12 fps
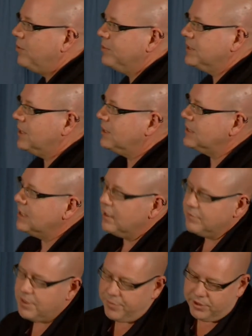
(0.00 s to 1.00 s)
result
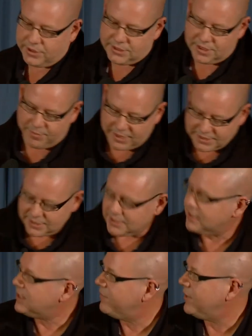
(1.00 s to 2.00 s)
to pyrazinamide
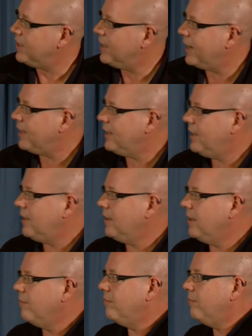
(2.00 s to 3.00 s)
sensitivity, likely
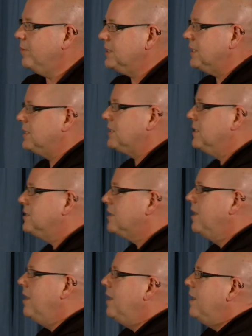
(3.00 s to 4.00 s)
resistant.
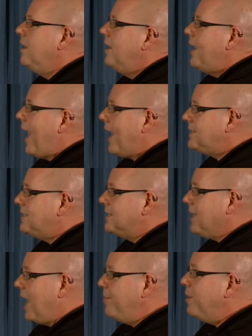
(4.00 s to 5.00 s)
At the
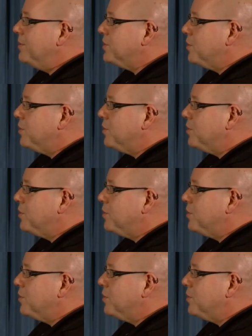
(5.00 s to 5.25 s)
time he was